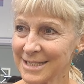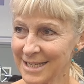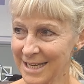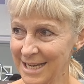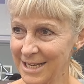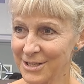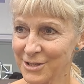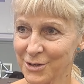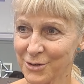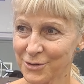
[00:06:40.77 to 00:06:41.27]

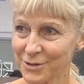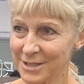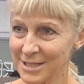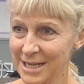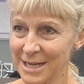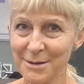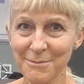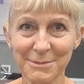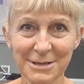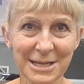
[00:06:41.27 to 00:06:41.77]
he taught
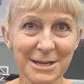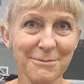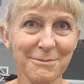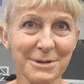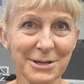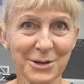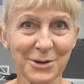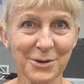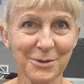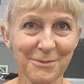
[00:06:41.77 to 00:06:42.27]
Tim
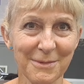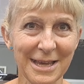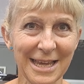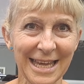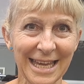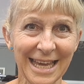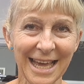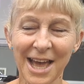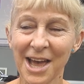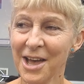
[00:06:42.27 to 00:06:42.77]
taught me,
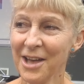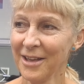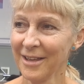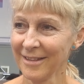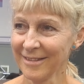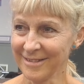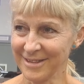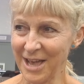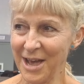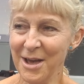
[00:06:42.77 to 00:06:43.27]

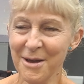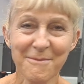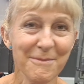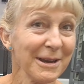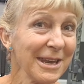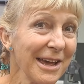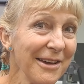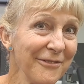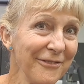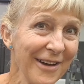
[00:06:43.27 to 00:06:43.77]

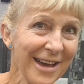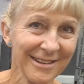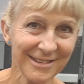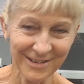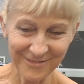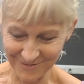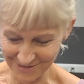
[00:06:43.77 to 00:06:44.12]
but I found it